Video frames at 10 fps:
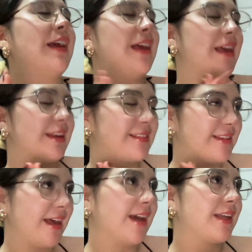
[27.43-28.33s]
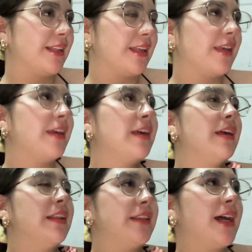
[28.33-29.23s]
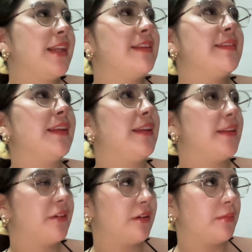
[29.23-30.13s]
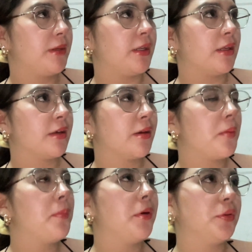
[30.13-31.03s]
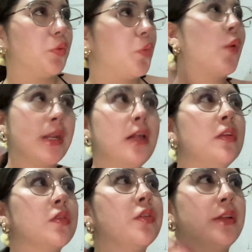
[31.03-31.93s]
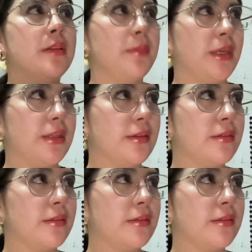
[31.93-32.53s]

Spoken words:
Exactly. That is the literal meaning. But what else could it mean?